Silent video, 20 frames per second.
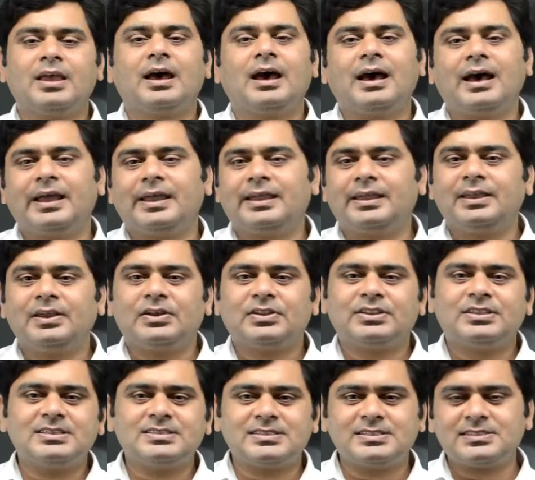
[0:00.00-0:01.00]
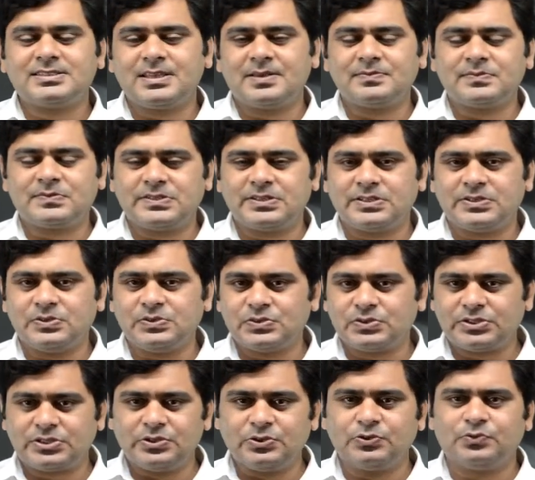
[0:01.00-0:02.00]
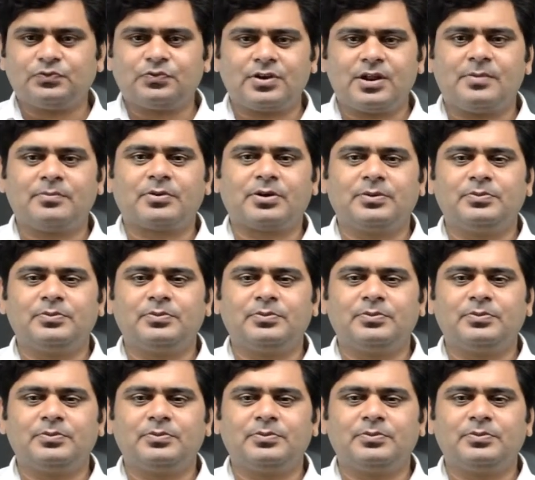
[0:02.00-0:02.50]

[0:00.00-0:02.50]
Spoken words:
Hi, this is MCQs 2 from